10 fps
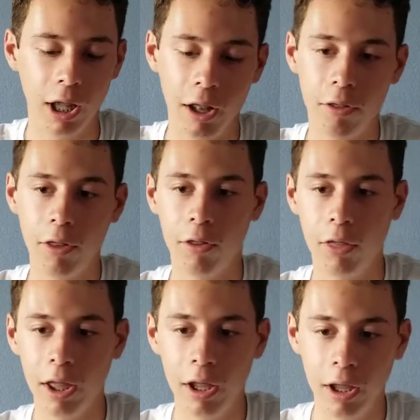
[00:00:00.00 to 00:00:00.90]
it's this
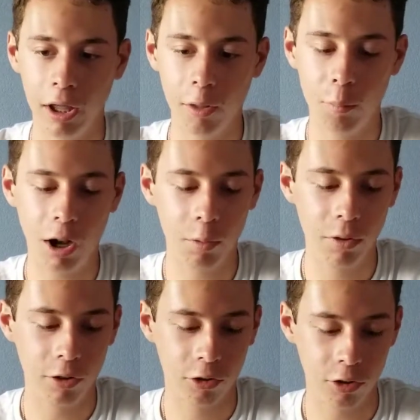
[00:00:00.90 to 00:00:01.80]
thing in the bottom of
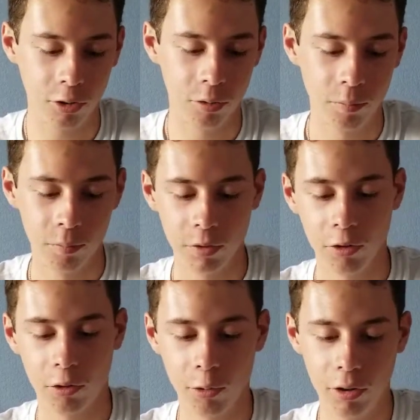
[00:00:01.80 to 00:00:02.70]
the shoe,
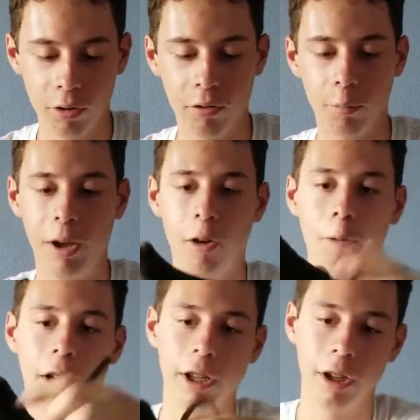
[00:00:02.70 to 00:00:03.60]
sort of about
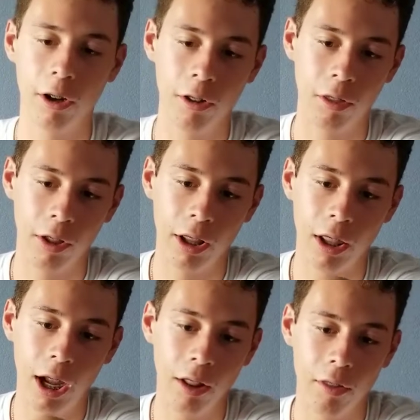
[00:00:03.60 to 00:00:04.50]
right here. It
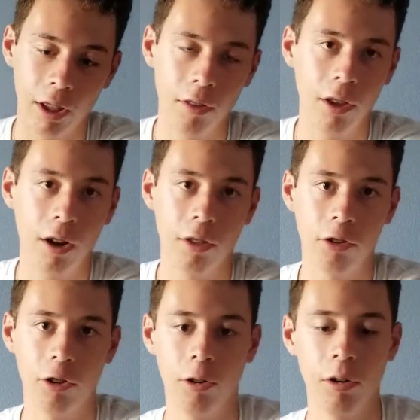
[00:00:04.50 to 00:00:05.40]
lines the inside of the
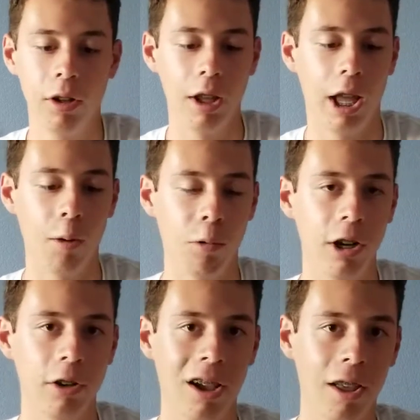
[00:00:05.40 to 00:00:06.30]
shoe, and what
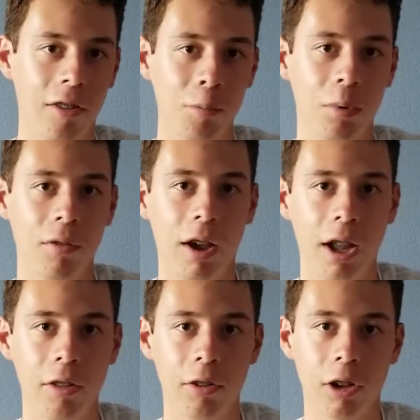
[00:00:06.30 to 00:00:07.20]
it does, it
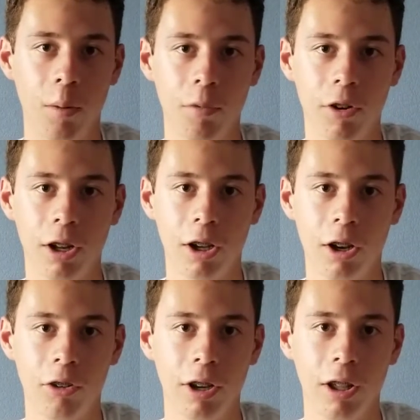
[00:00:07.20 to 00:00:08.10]
provides comfort and
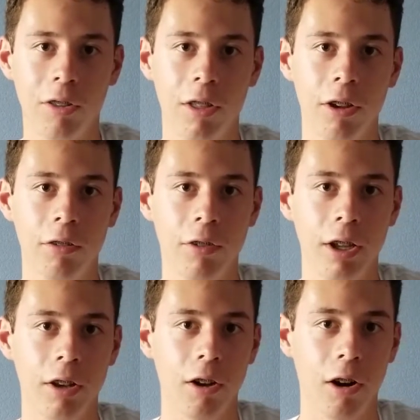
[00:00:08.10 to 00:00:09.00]
cushioning so that your
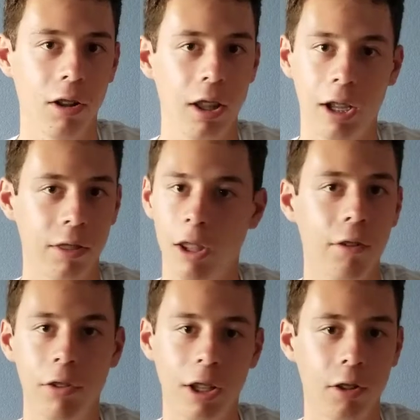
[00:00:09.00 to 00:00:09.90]
feet aren't they
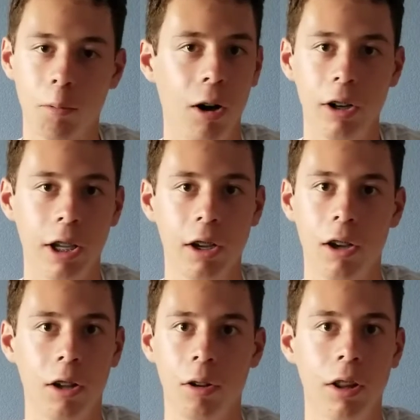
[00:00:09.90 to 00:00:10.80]
don't feel like they're walking
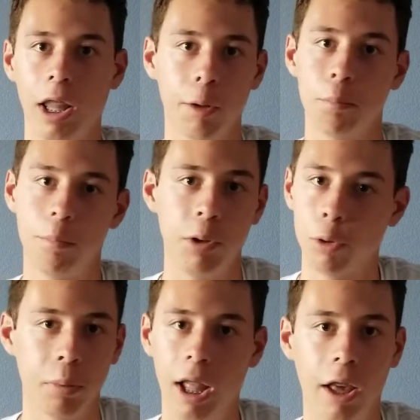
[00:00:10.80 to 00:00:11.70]
on pure
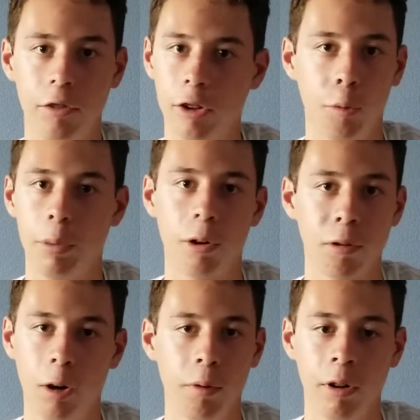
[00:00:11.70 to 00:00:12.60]
plastic or pure
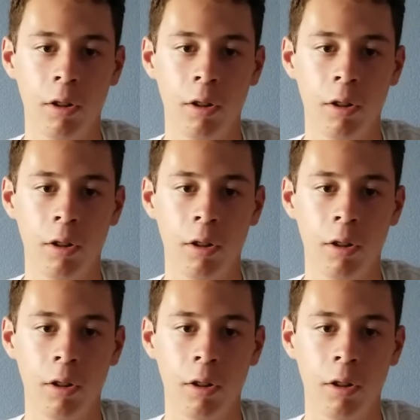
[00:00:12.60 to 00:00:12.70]
rubber.